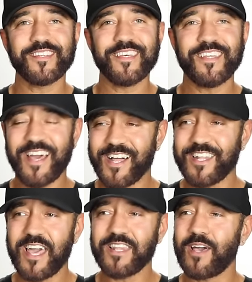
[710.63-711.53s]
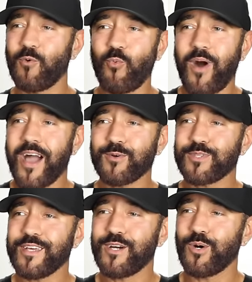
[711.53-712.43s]
in LA like why don't
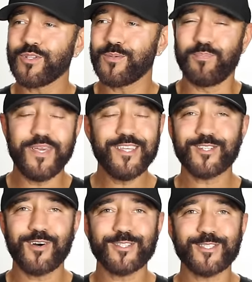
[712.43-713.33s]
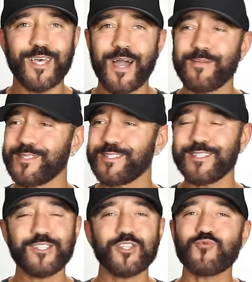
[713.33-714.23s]
they go to the beach all the time? This
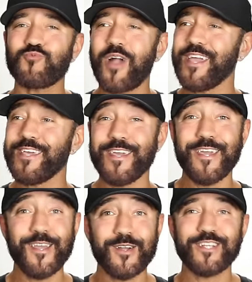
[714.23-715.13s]
is just right here.